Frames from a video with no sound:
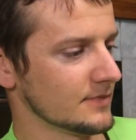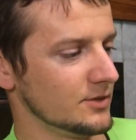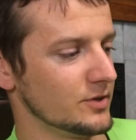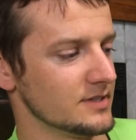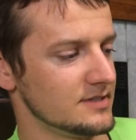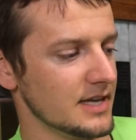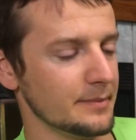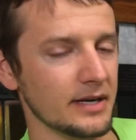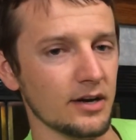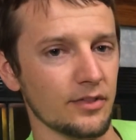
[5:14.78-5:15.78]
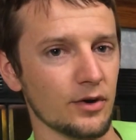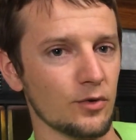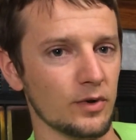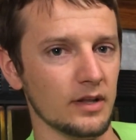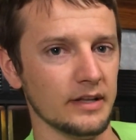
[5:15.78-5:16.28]
You can see them here. They're
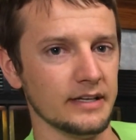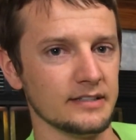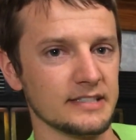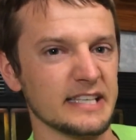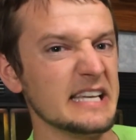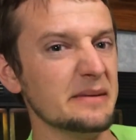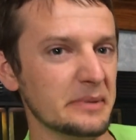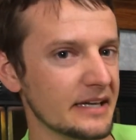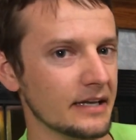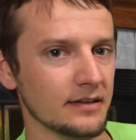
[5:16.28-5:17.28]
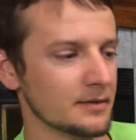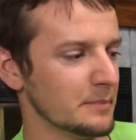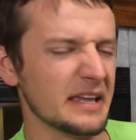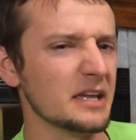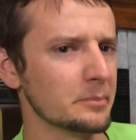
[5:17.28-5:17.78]
really scheming and
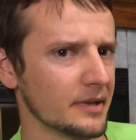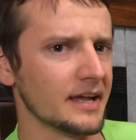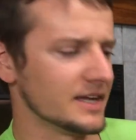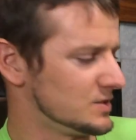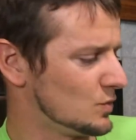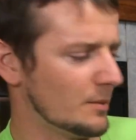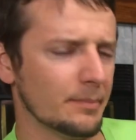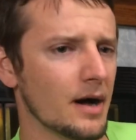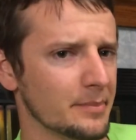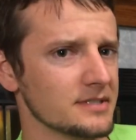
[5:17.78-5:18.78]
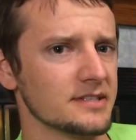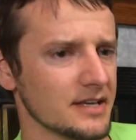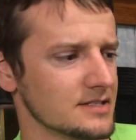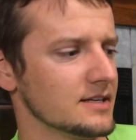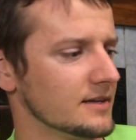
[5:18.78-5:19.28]
making plans while Papa's
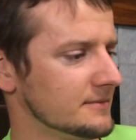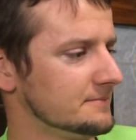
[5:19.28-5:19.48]
dusting.